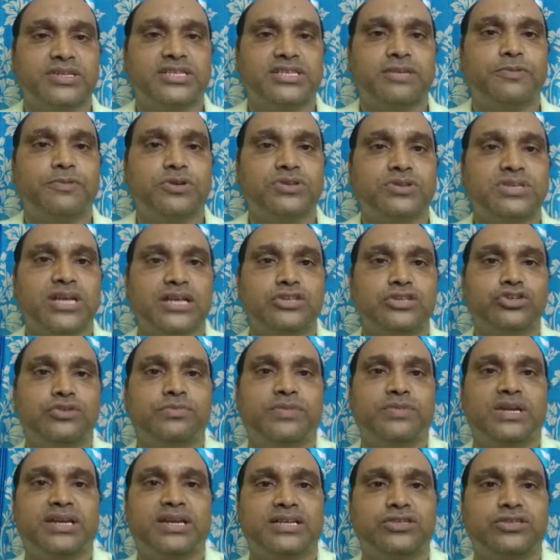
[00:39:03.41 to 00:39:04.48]
Suppose assume
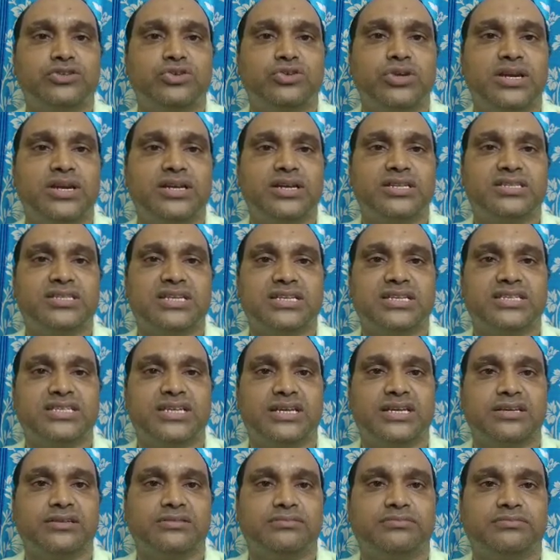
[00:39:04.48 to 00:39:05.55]
that a student
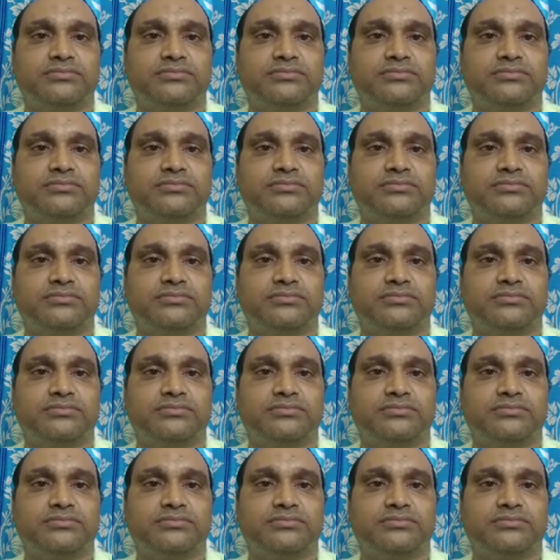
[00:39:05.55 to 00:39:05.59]
structure,